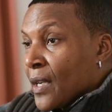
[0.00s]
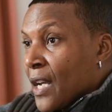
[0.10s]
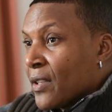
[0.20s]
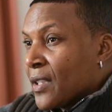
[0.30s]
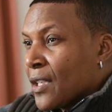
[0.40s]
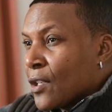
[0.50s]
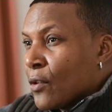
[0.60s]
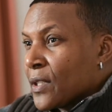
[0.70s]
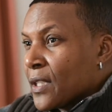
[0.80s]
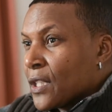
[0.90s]
Everything
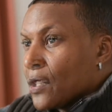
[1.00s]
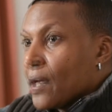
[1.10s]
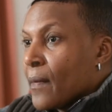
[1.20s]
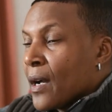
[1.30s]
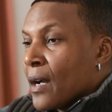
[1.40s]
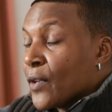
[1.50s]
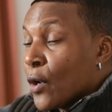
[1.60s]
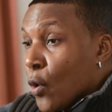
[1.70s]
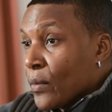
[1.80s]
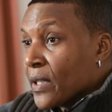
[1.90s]
goes into the
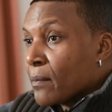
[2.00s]
homeless